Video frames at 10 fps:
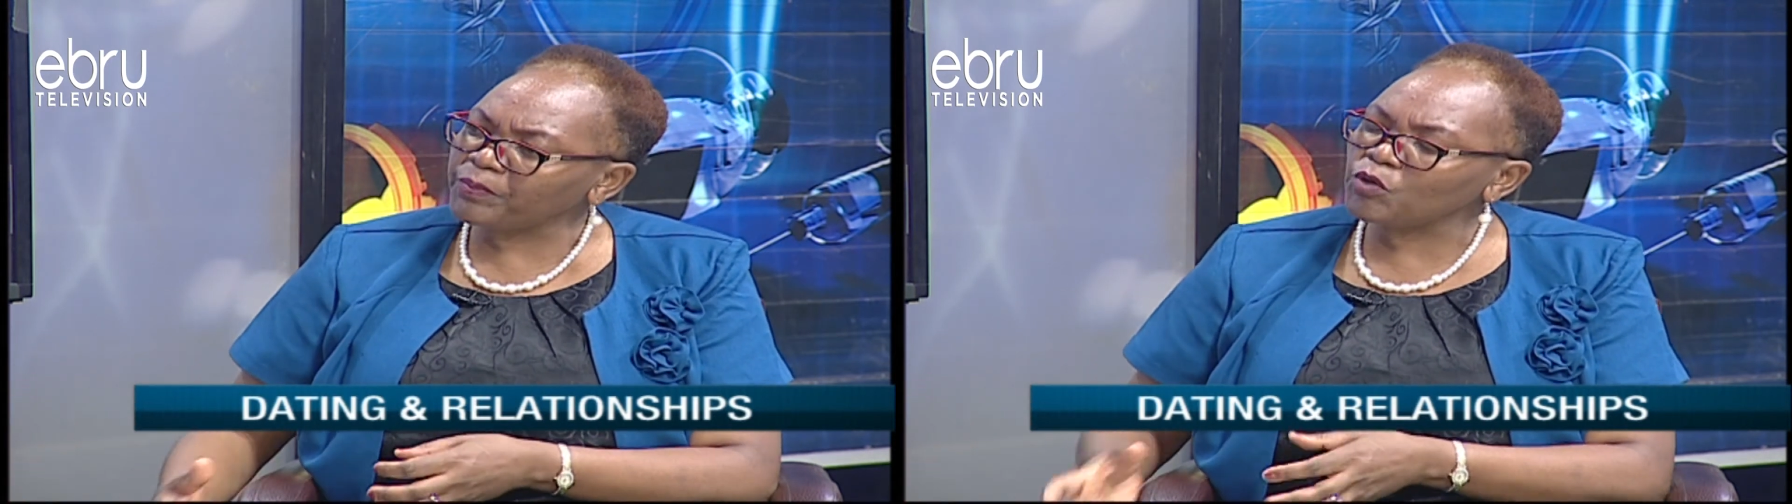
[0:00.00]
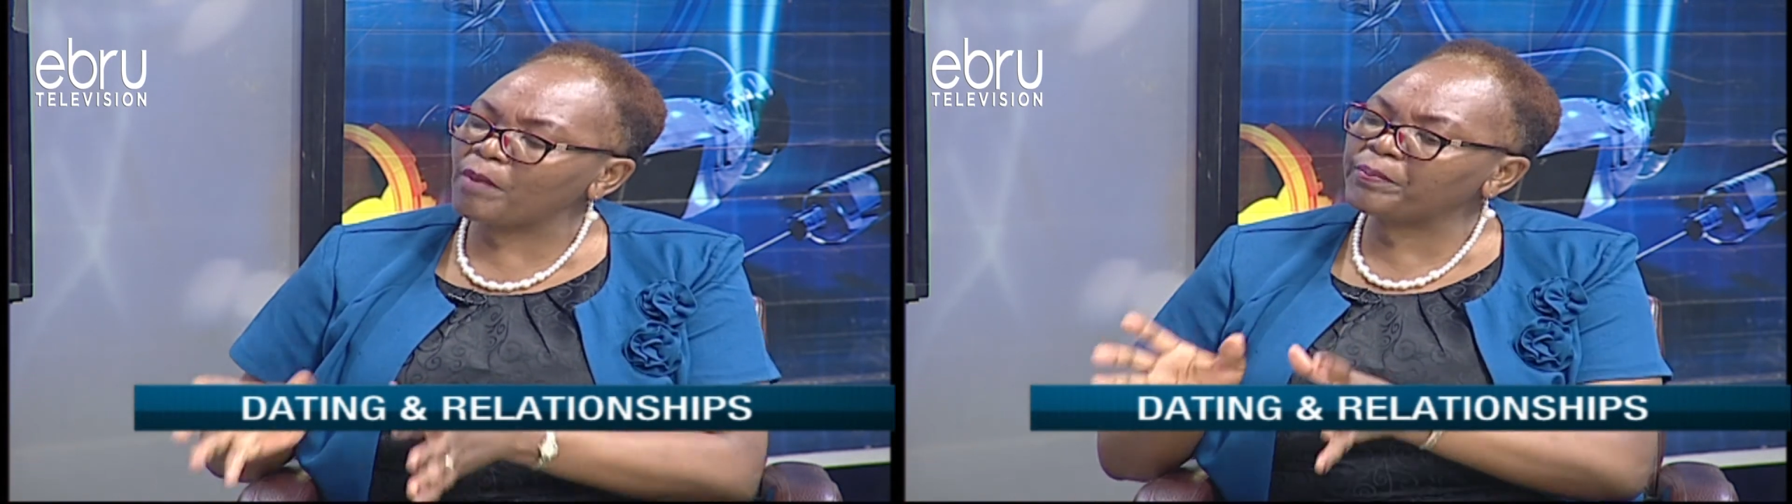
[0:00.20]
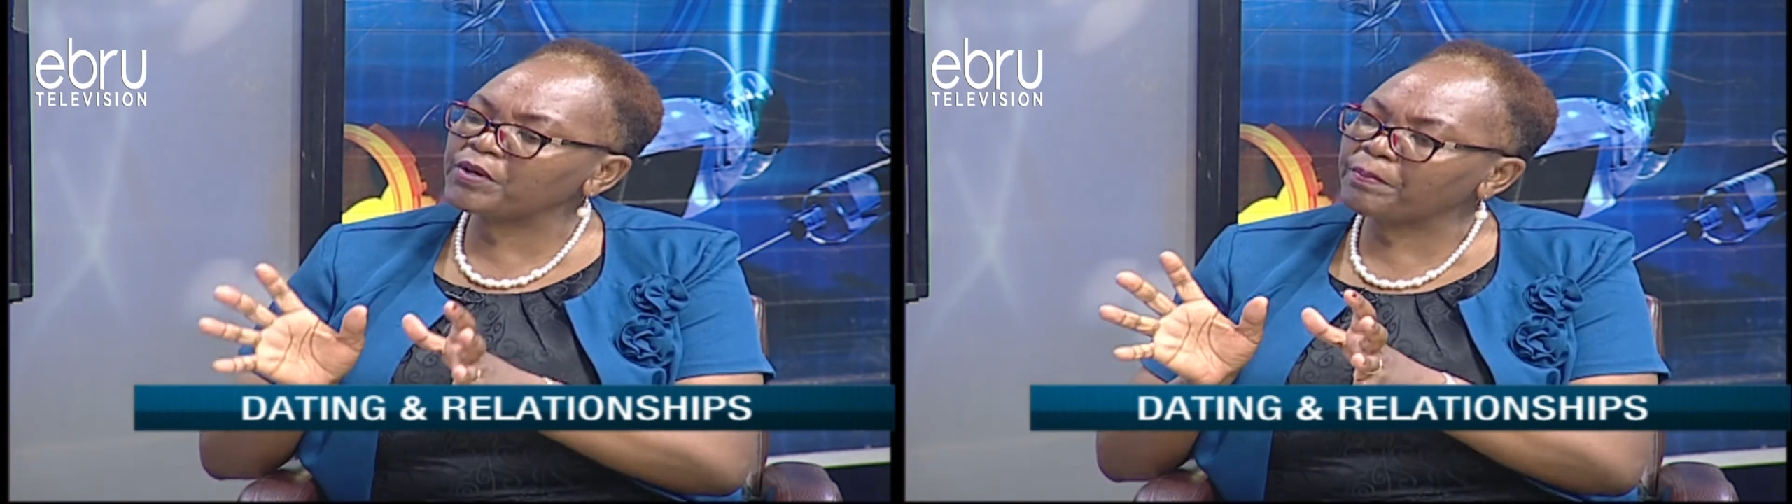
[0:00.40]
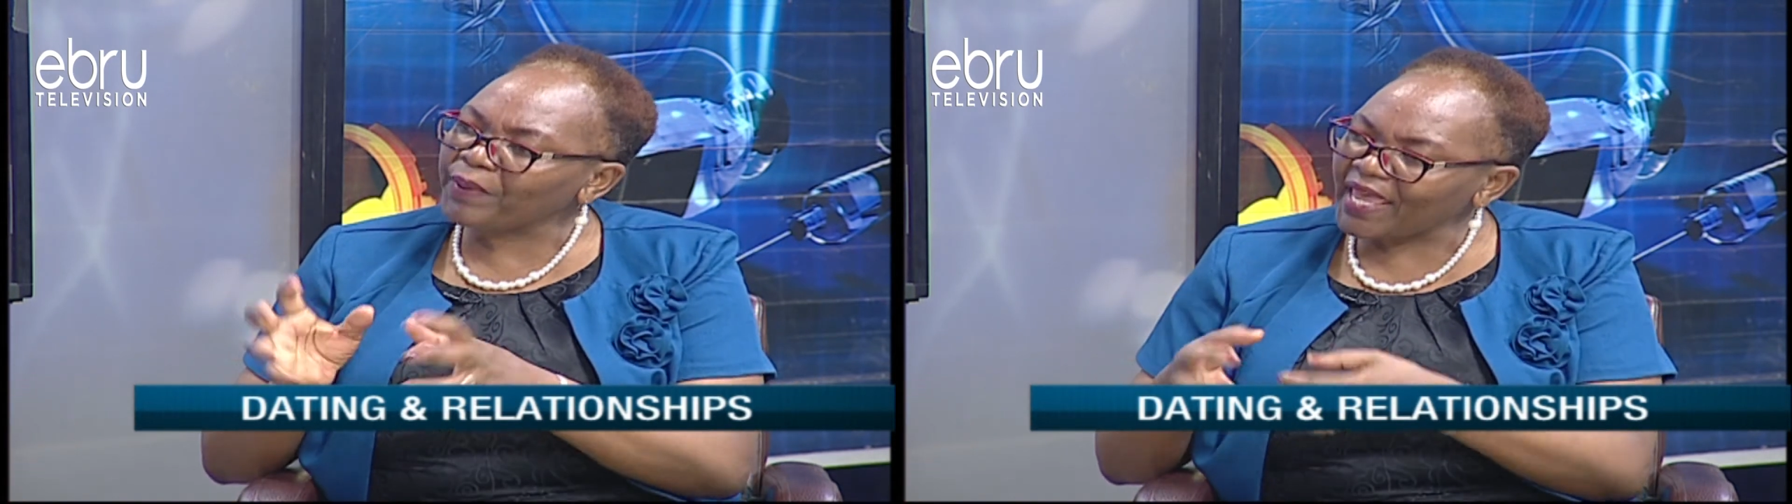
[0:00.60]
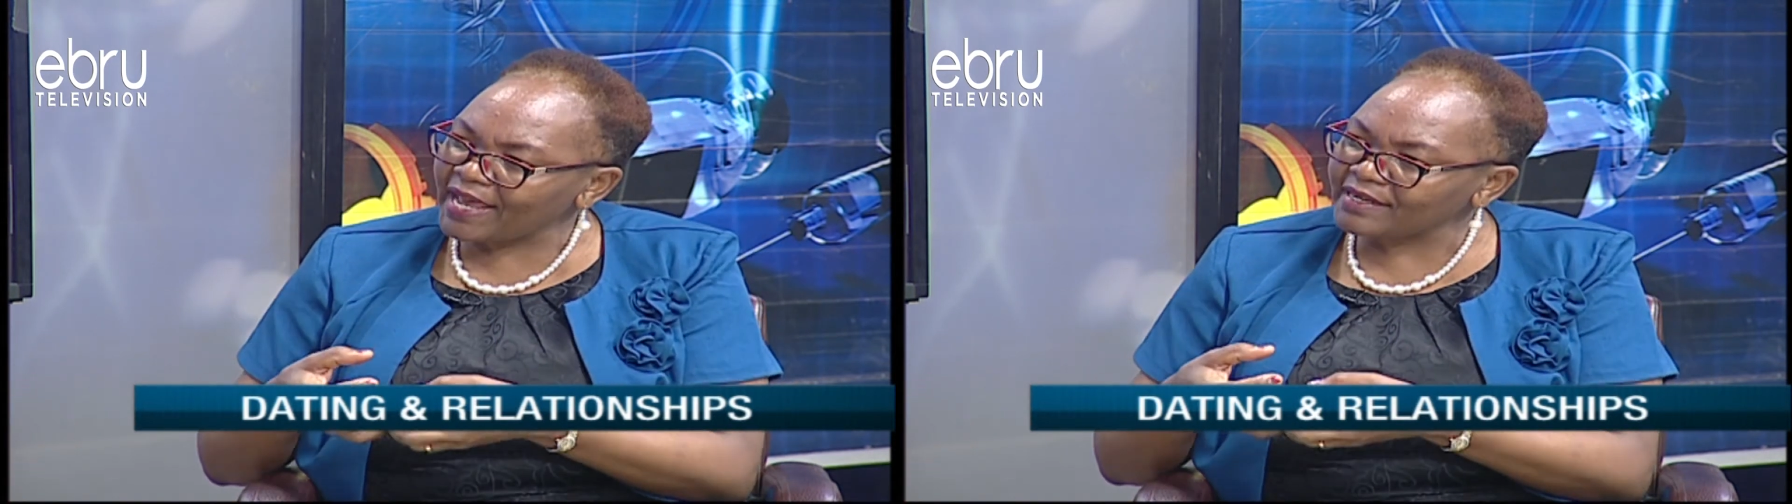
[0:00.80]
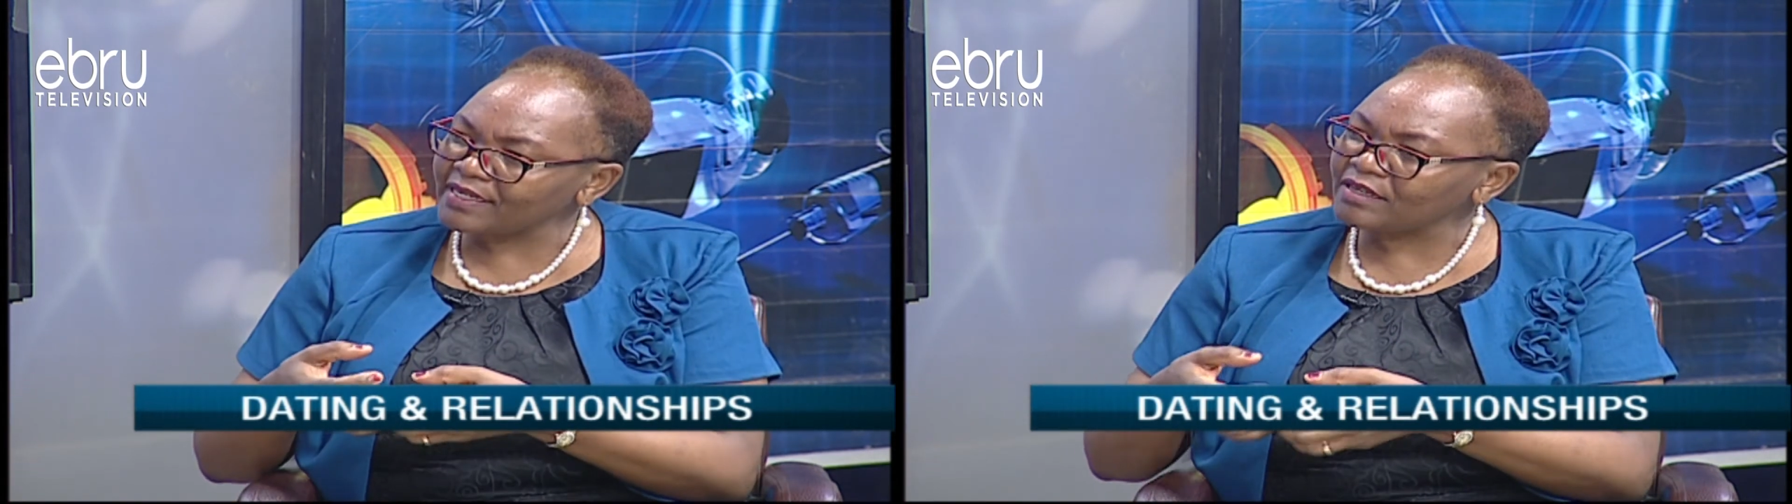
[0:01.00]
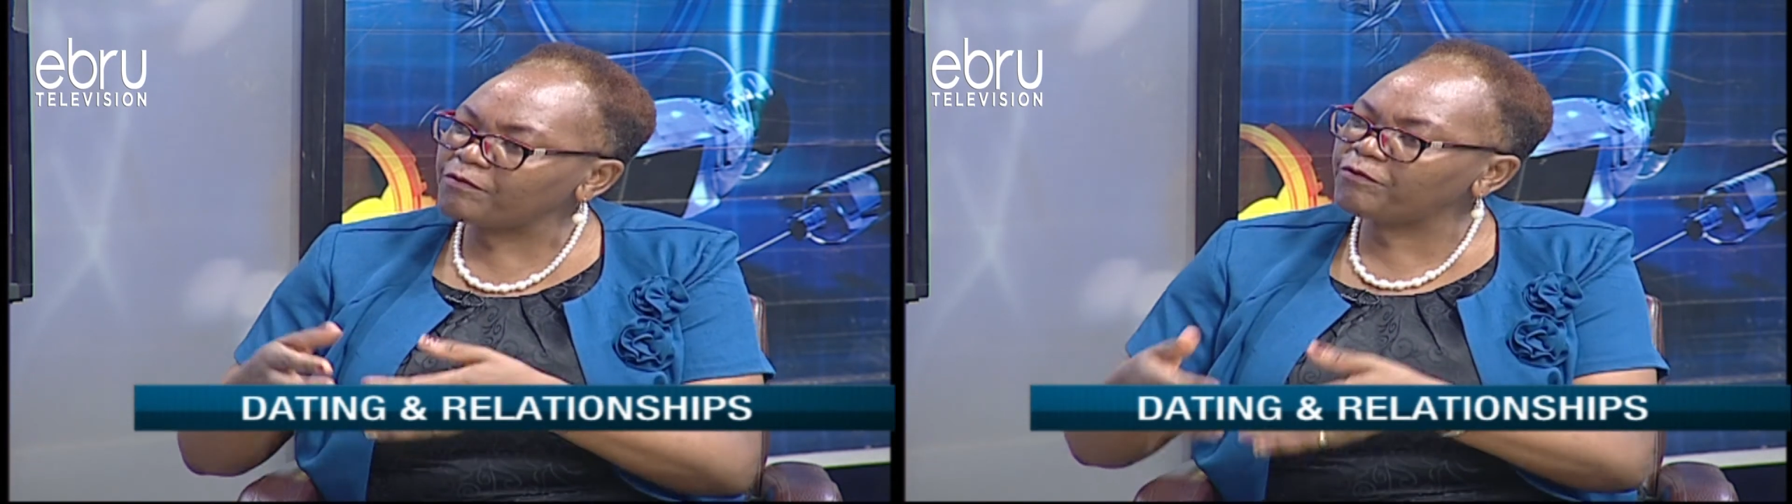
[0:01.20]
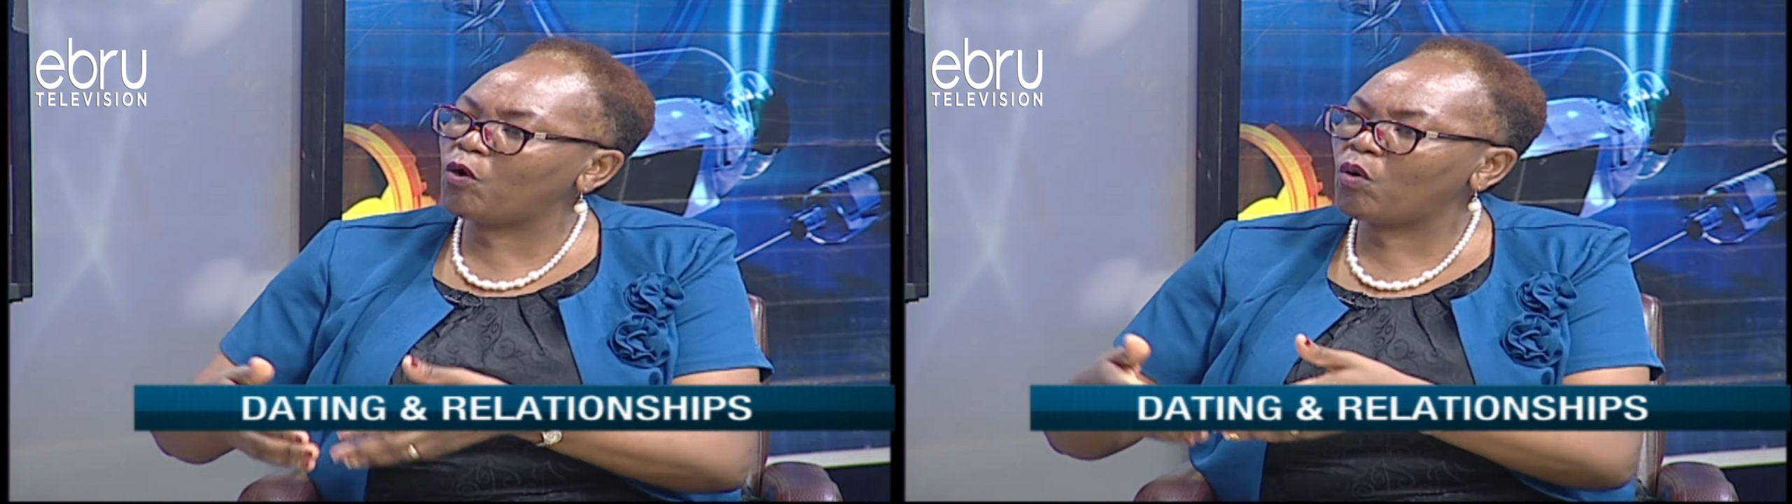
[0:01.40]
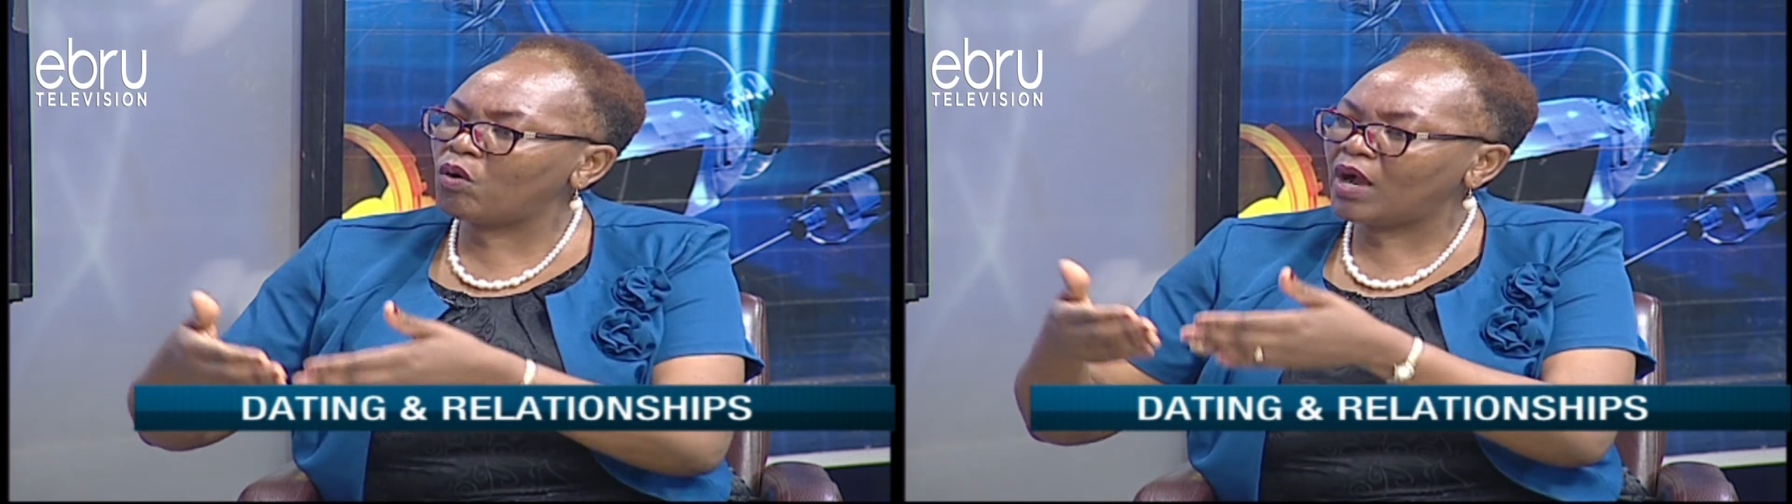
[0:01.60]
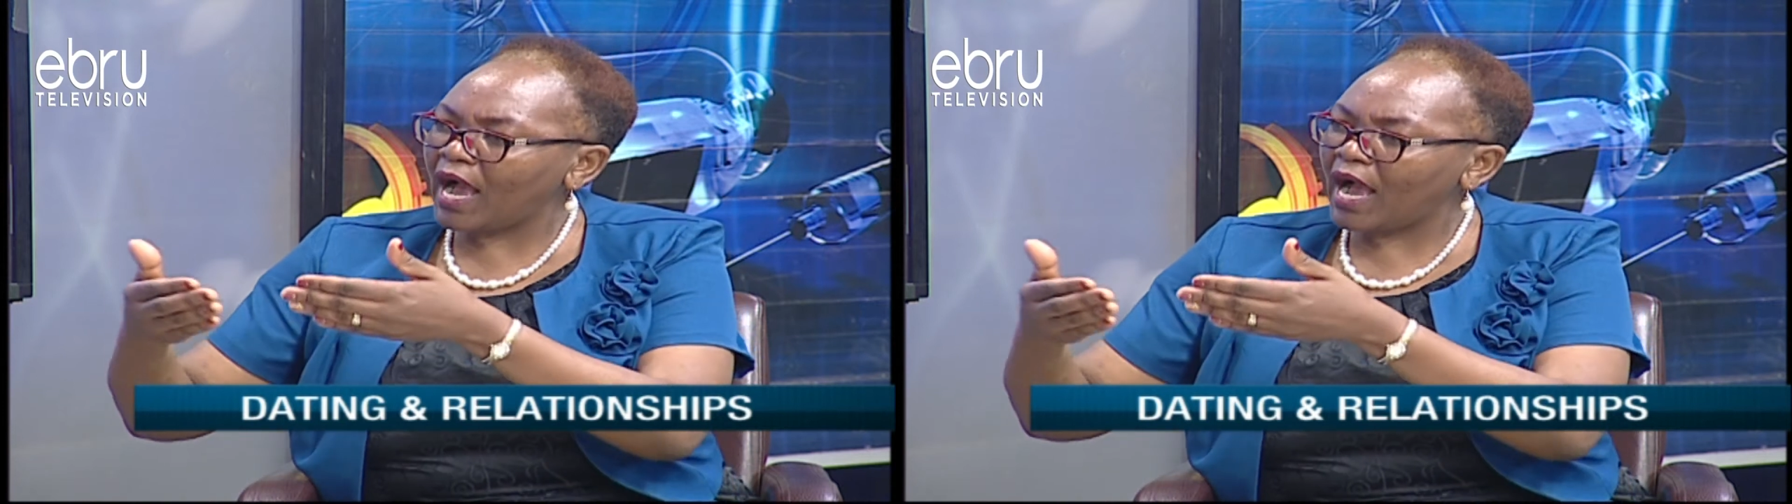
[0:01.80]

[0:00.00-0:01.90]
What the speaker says: you are preparing for